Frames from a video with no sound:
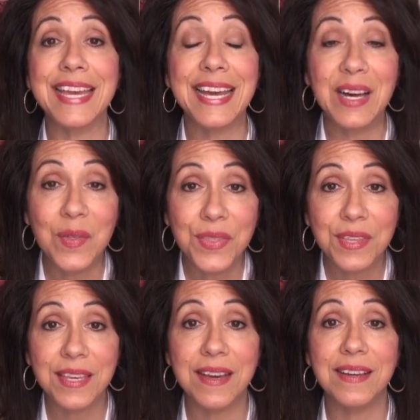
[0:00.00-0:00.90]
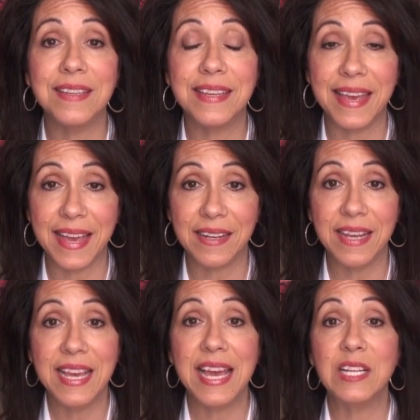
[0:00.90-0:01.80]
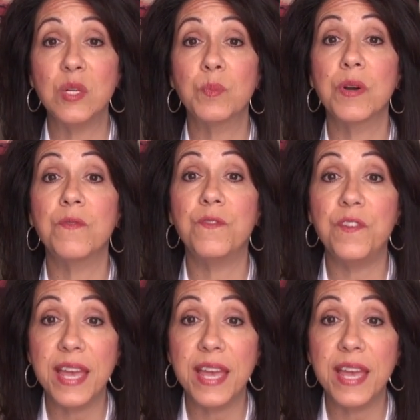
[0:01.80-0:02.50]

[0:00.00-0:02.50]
healthy again and to prevent